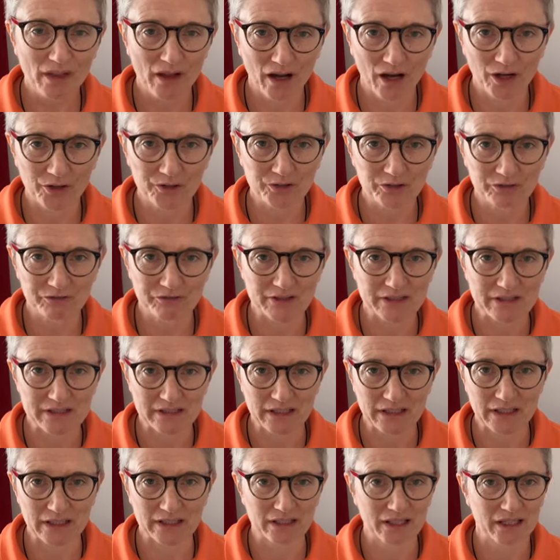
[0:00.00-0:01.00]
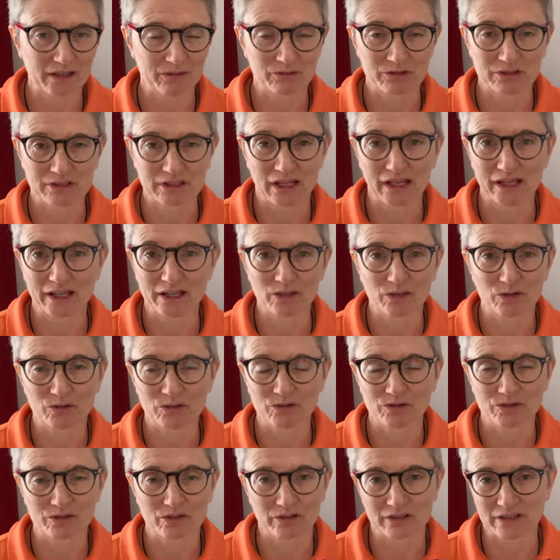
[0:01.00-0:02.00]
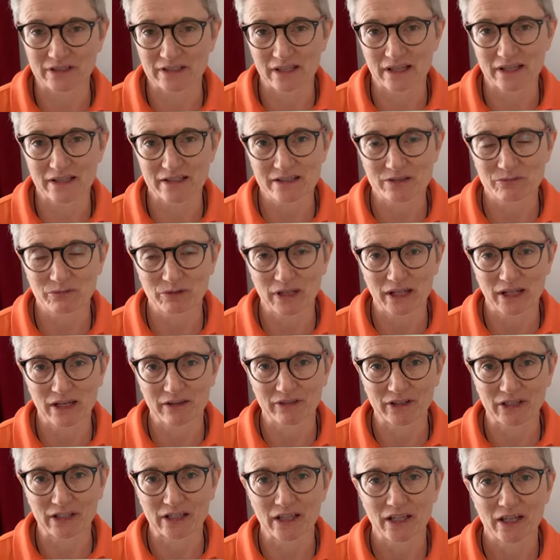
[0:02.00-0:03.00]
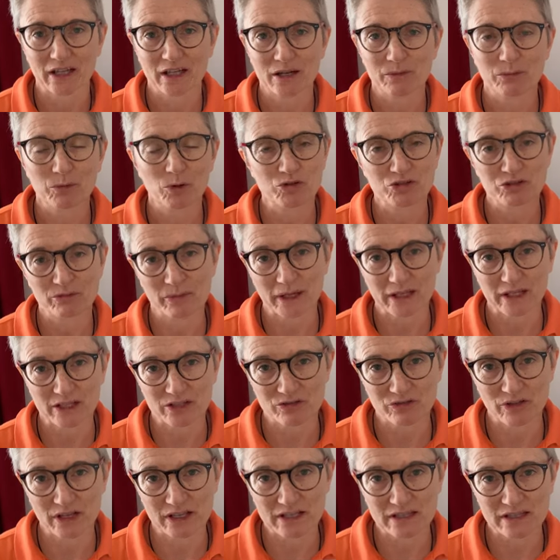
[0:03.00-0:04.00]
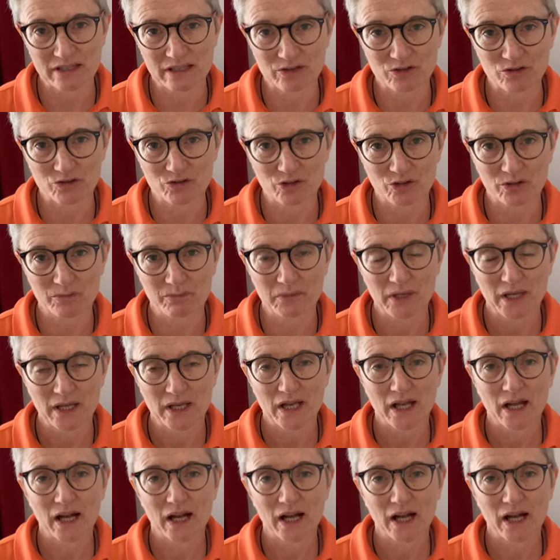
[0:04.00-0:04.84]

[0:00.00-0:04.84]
out of the state. I was diagnosed or assessed with having post-traumatic stress syndrome.